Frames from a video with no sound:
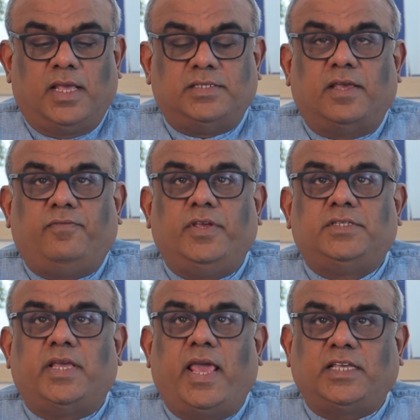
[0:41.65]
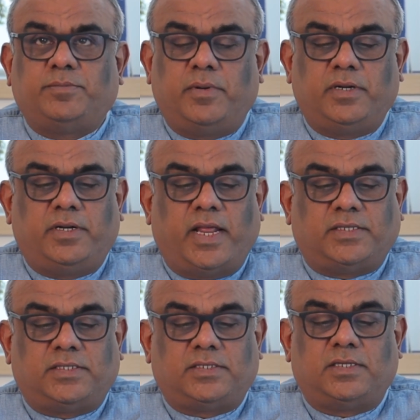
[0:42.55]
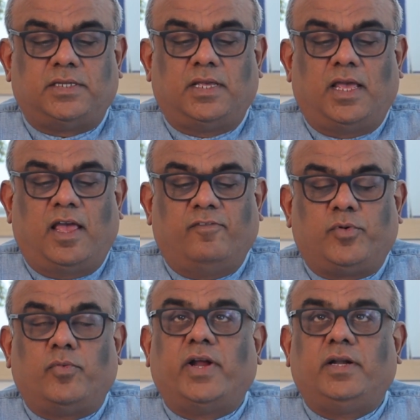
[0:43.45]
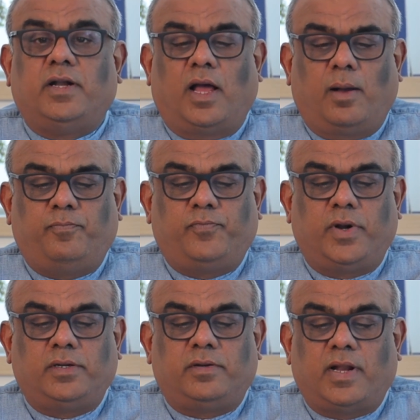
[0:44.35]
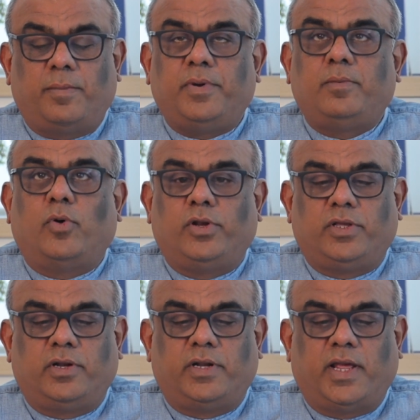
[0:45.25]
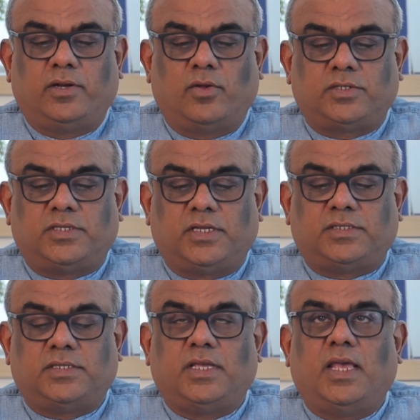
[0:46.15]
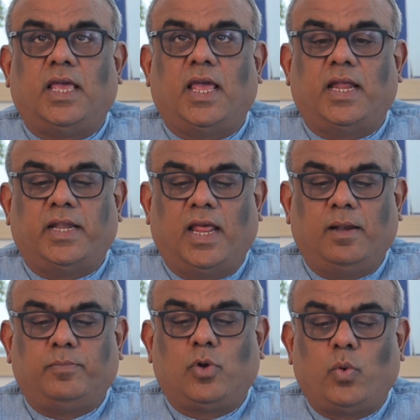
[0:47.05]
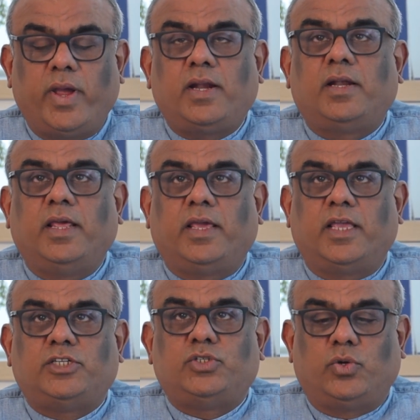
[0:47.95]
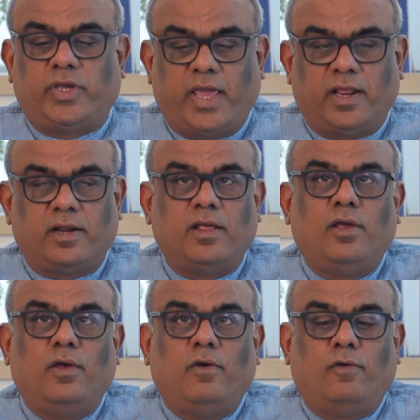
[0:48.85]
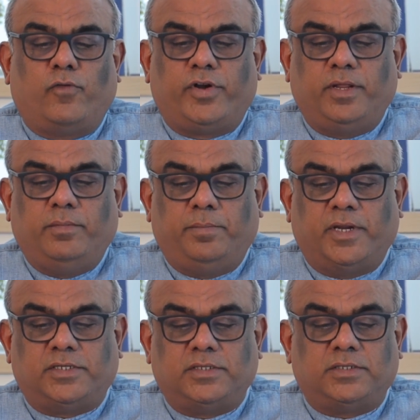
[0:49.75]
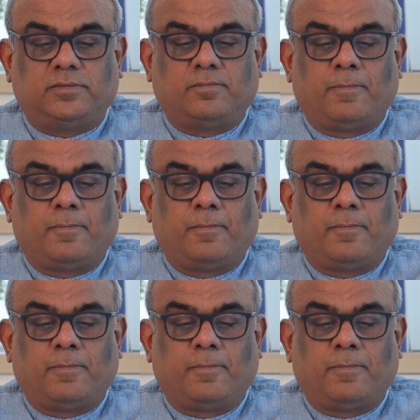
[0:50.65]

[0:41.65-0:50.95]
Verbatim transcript: Cepheid's Xpert tests have provided upfront rapid molecular diagnostics and helped quick linkage to care for TB patients.